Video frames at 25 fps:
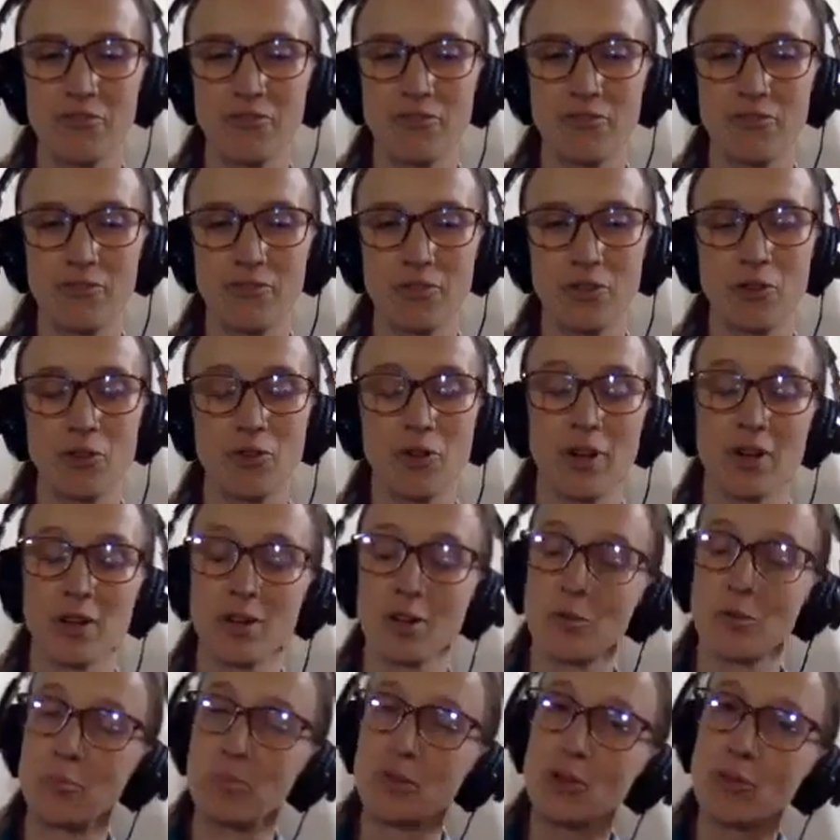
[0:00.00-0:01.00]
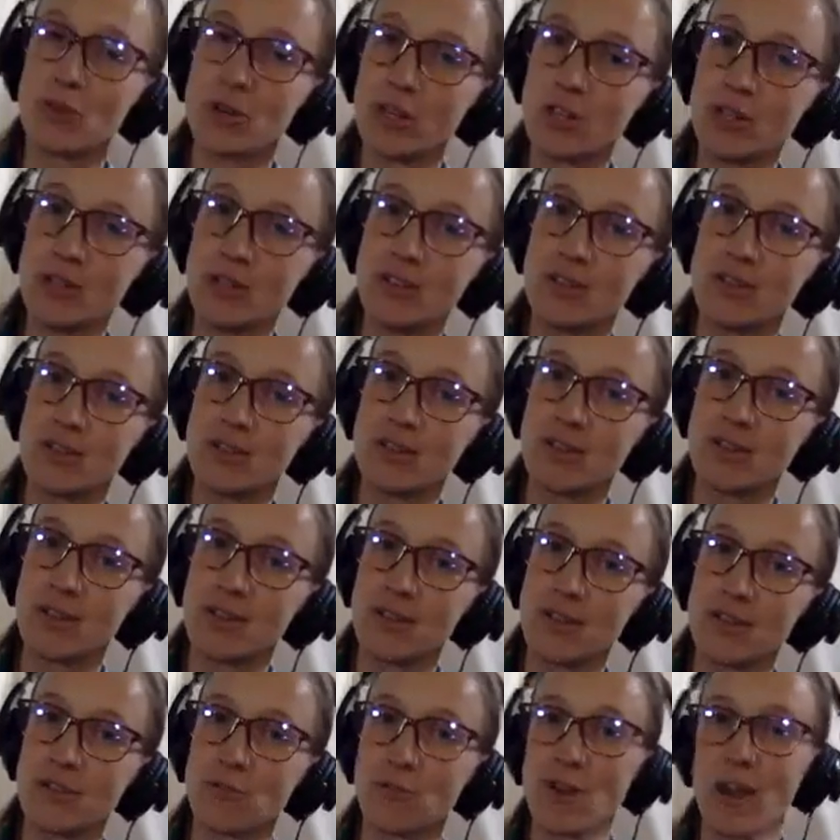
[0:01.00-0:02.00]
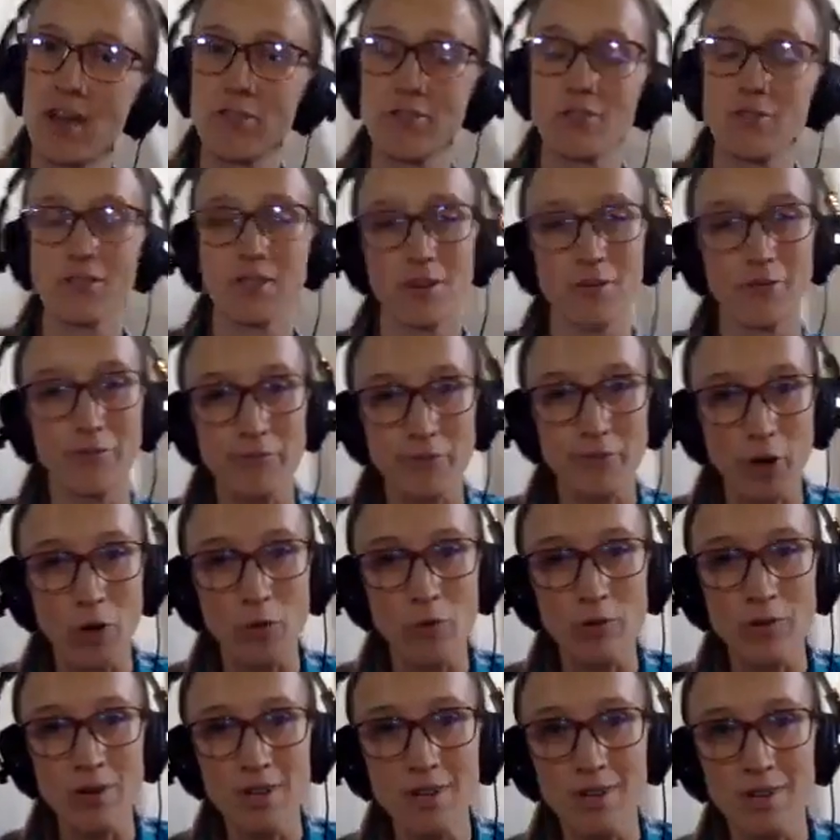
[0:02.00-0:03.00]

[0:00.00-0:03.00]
you're on a computer rather than a phone.